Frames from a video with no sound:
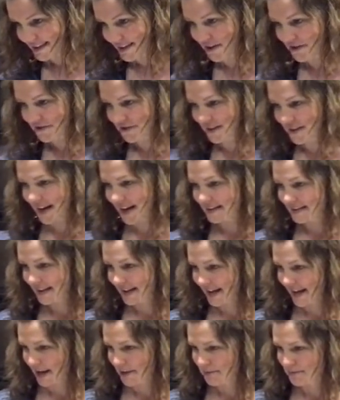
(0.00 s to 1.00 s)
Don't forget the
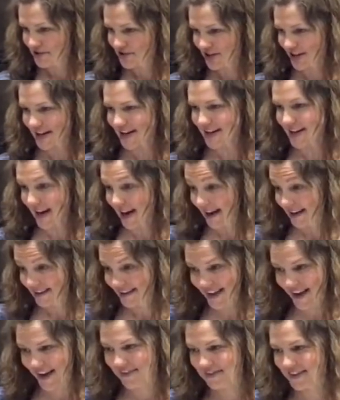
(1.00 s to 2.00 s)
kimchi. I
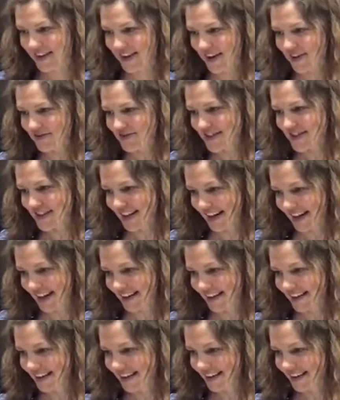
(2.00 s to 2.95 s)
love kimchi.